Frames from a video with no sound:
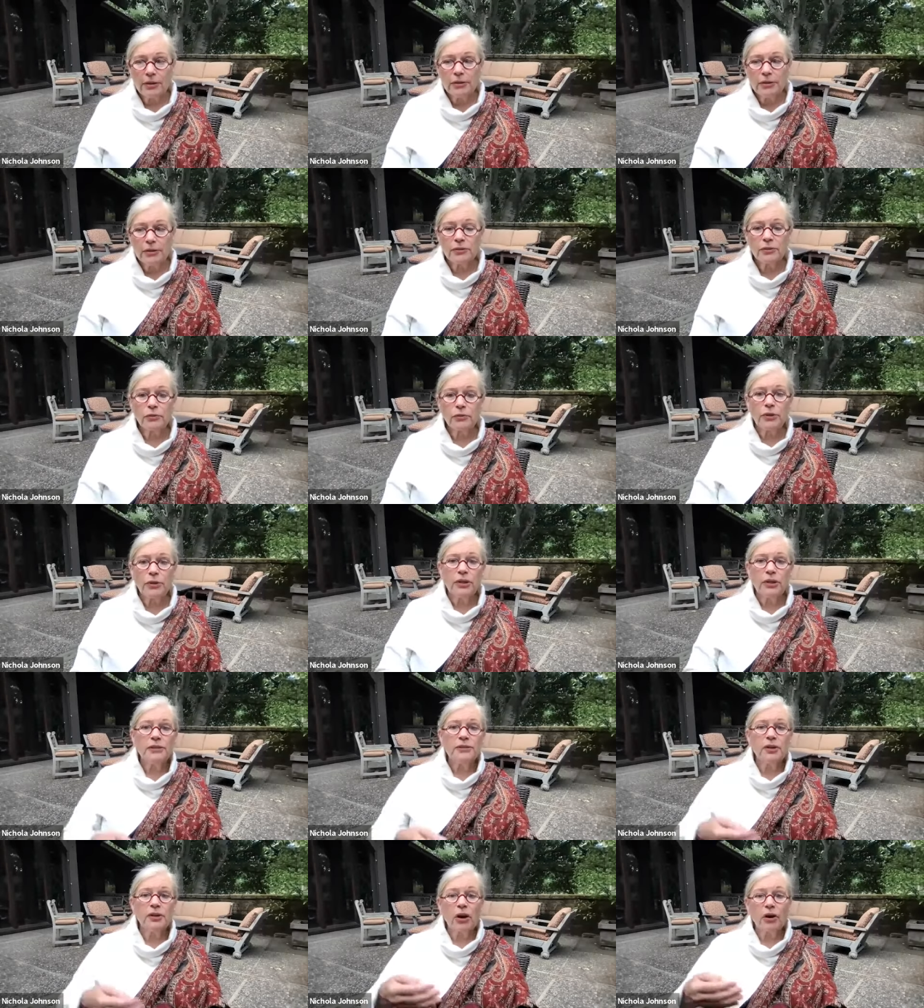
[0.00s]
So it
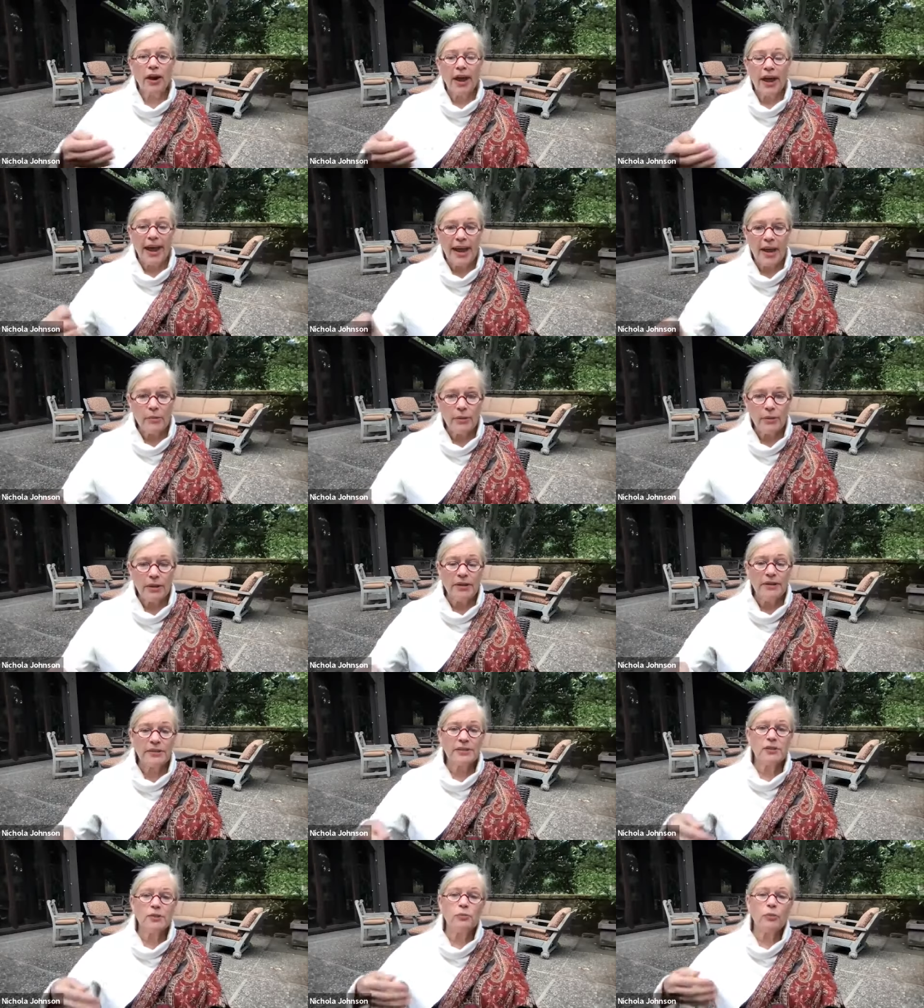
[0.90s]
is our aim, and
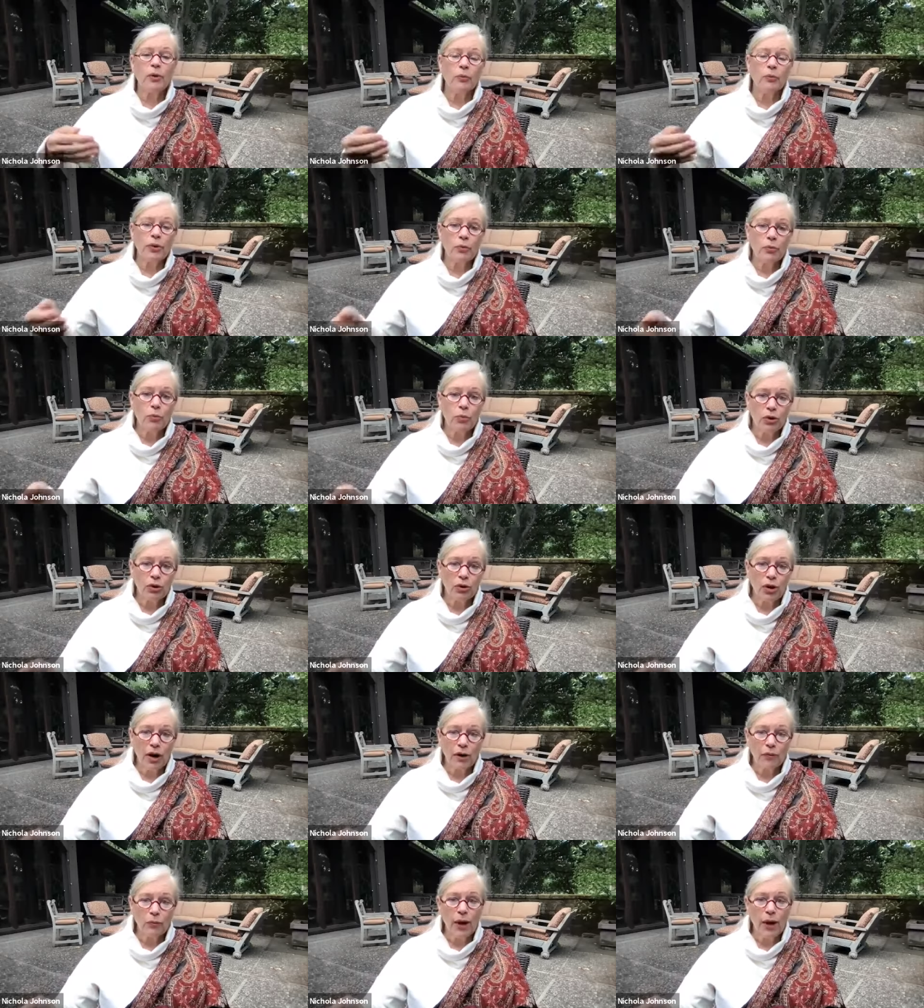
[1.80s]
this is what we work
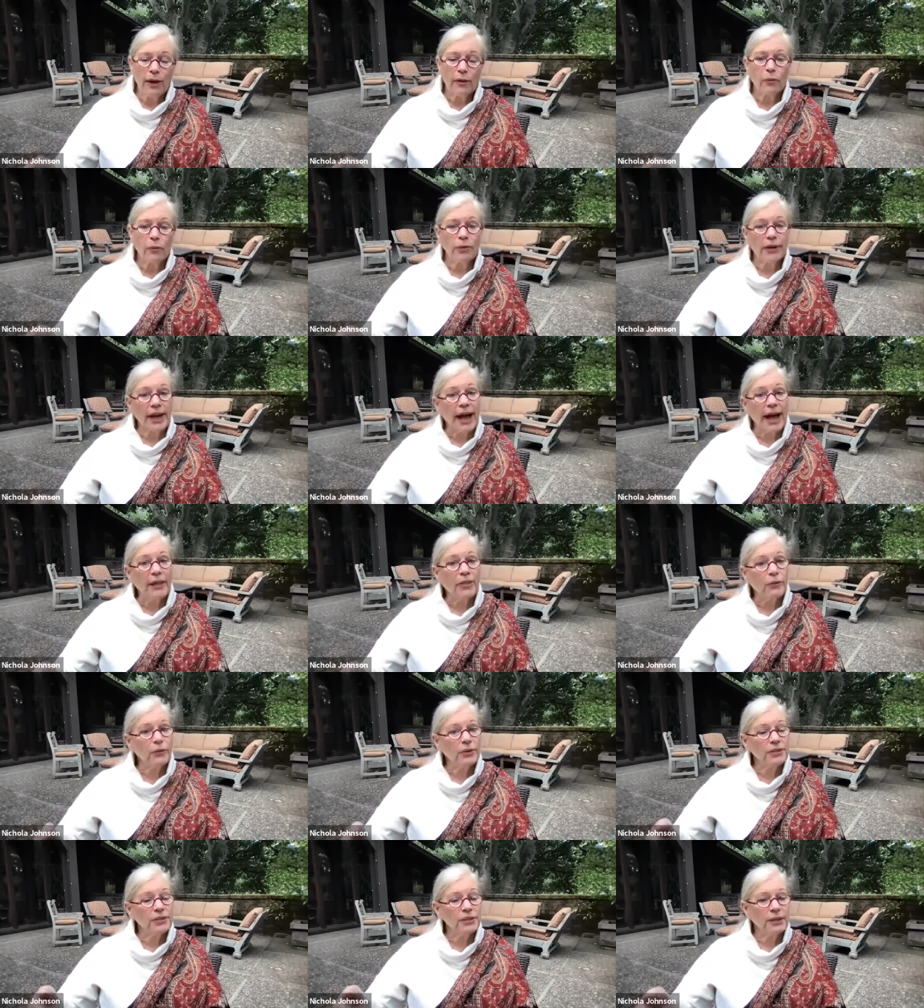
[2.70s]
on while we're
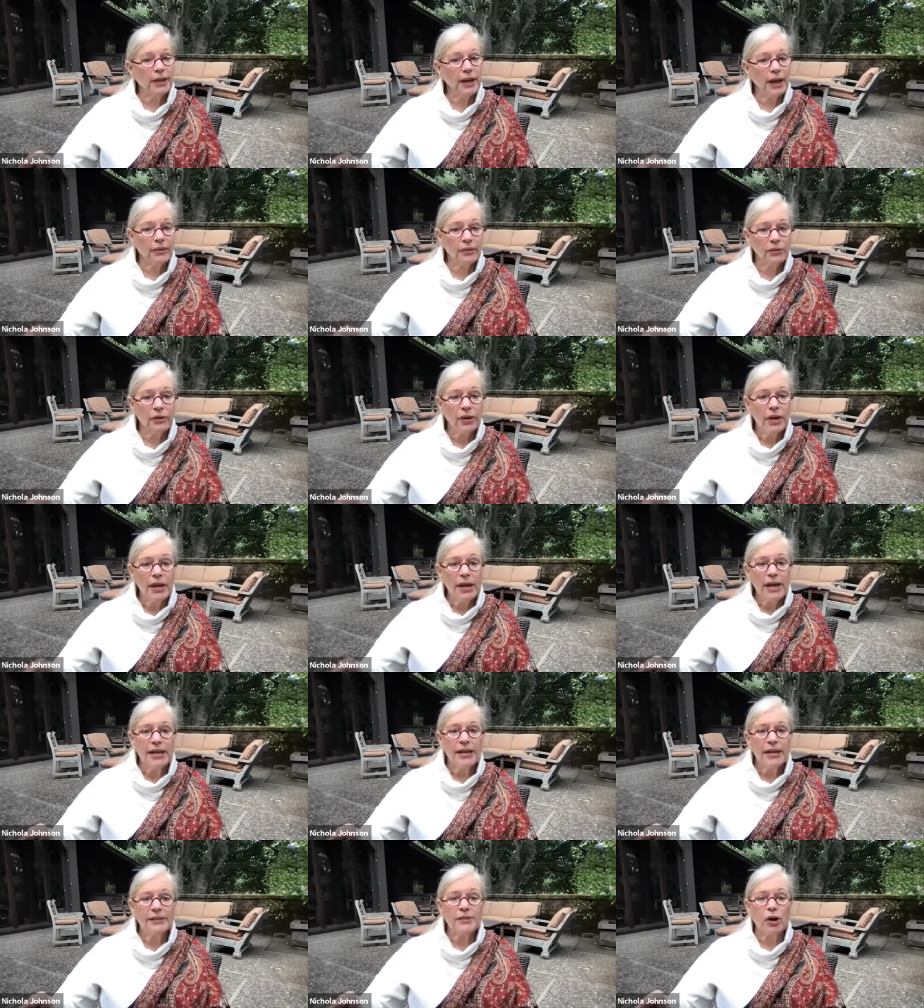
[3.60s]
gathering together
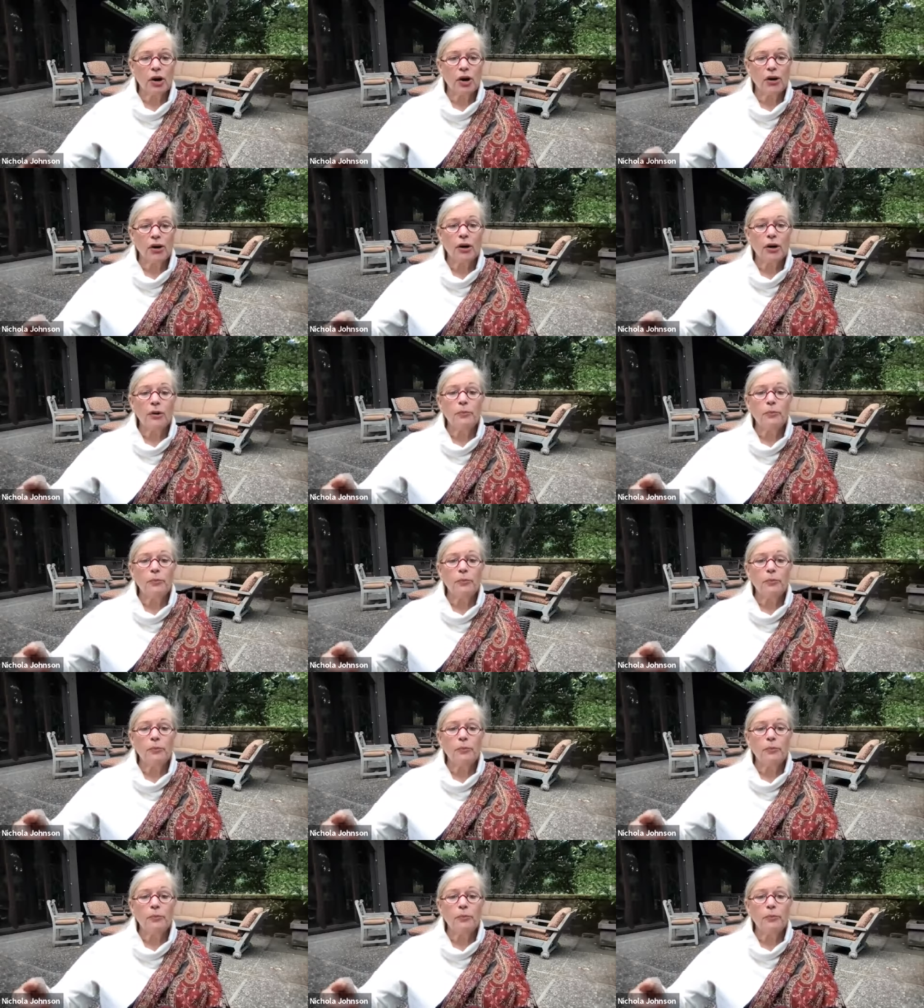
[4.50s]
is our